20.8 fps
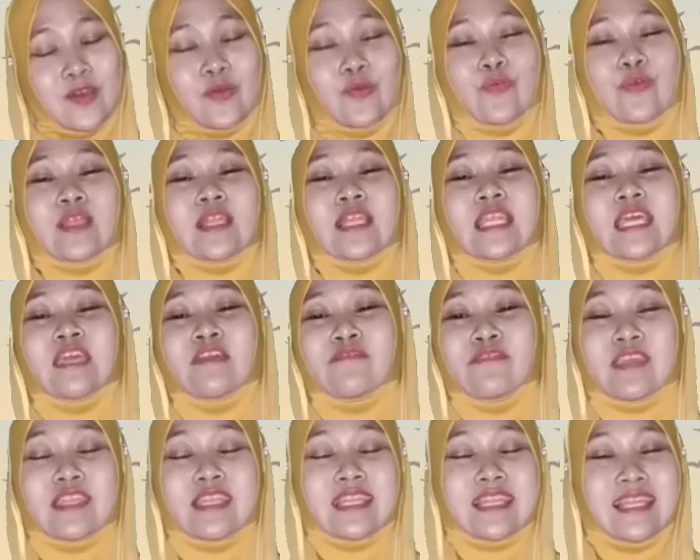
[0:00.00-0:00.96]
We
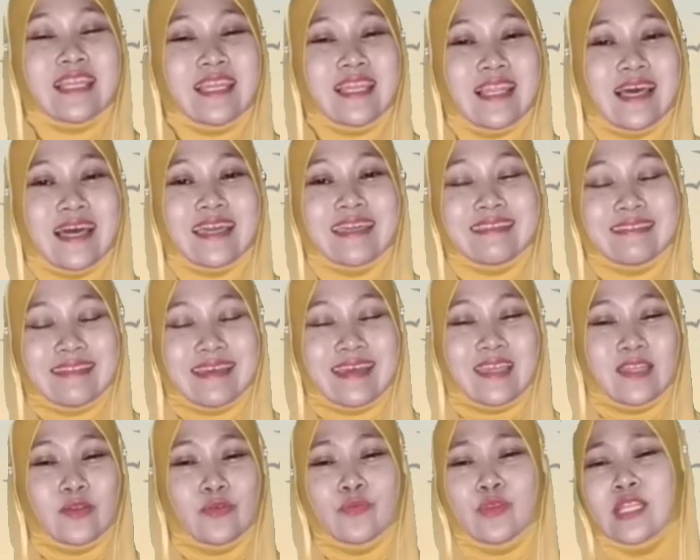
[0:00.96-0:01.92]
leave it like
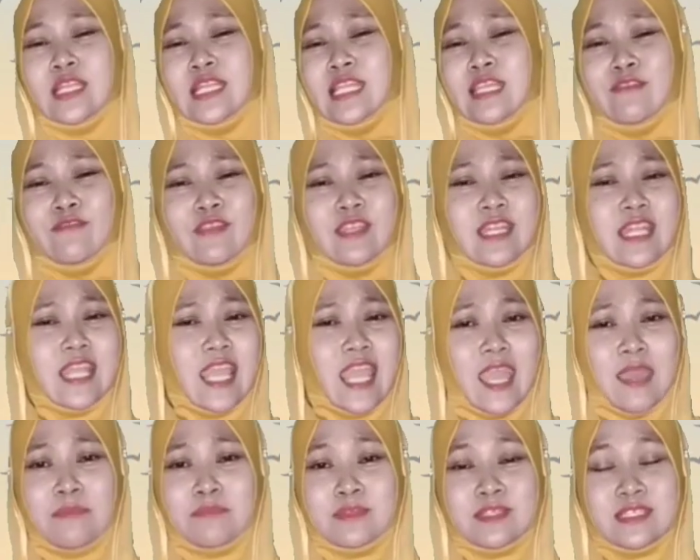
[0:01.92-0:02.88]
that. We leave it
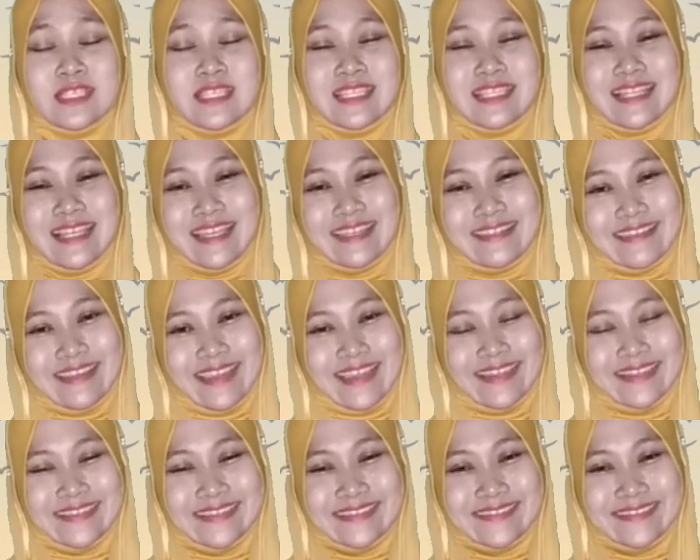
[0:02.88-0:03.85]
empty like
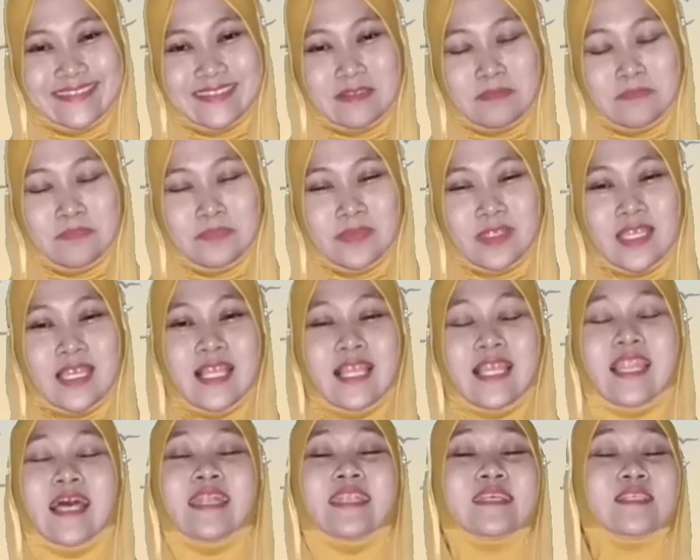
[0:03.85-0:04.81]
that.
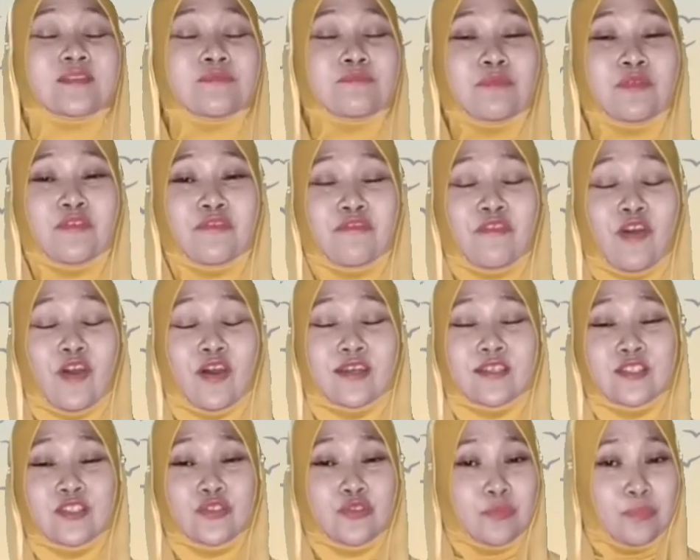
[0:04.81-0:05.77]
Let us move
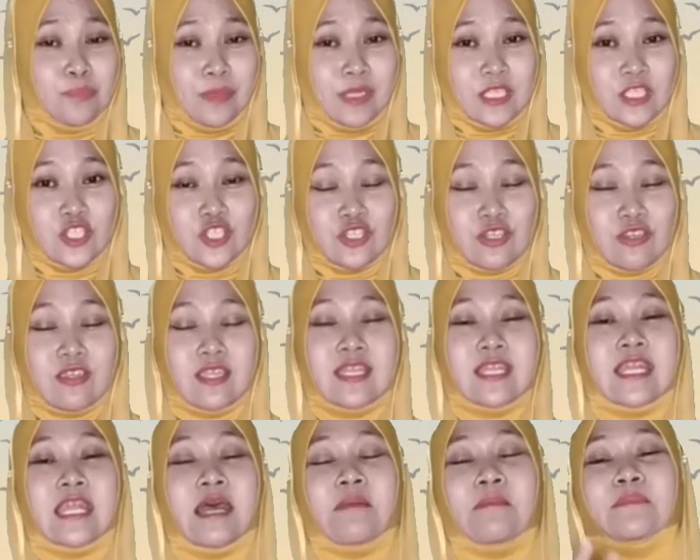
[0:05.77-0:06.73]
on to picture
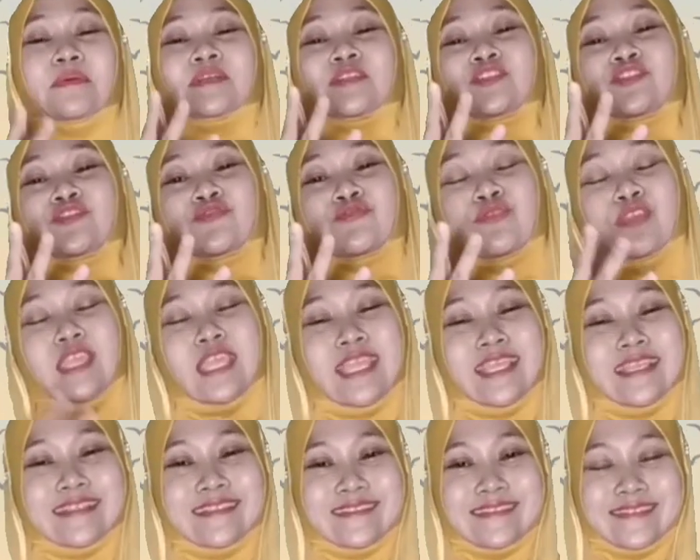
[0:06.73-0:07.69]
number 3.